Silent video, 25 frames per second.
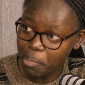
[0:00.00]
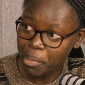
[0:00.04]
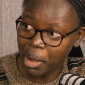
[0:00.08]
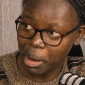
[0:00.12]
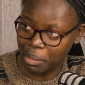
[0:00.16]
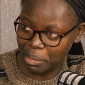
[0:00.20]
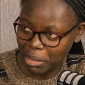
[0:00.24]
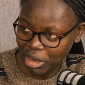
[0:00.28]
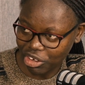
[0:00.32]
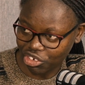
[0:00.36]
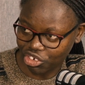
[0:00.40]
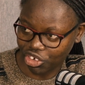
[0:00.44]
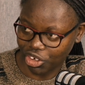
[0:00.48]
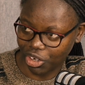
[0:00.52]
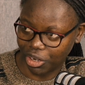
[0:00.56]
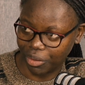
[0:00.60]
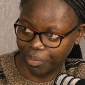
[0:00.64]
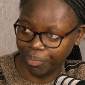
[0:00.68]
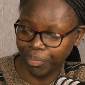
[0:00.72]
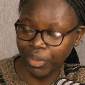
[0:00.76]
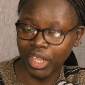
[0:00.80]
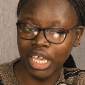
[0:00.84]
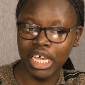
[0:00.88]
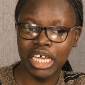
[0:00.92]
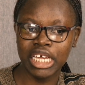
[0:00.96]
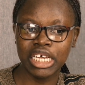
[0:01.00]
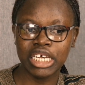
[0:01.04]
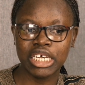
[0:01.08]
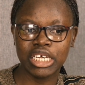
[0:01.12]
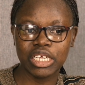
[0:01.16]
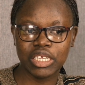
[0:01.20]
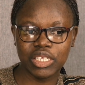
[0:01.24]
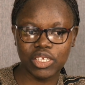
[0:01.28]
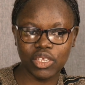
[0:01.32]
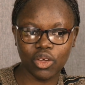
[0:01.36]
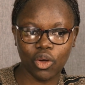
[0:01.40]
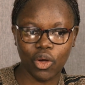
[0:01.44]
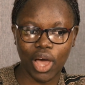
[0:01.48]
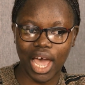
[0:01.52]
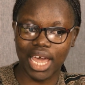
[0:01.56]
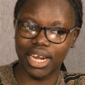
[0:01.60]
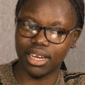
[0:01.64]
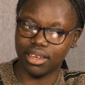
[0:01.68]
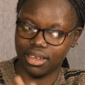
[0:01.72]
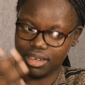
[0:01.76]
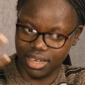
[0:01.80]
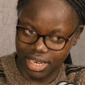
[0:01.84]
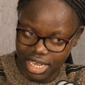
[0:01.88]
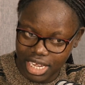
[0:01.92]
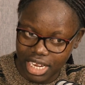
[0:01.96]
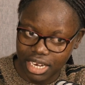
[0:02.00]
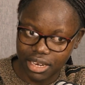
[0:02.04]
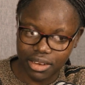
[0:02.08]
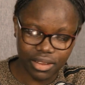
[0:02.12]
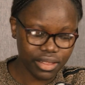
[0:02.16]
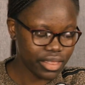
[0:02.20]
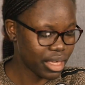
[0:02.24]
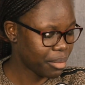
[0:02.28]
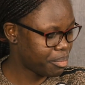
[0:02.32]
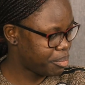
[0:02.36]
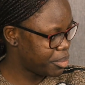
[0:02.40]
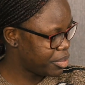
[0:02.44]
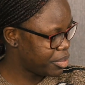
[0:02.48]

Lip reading: permission. So, and in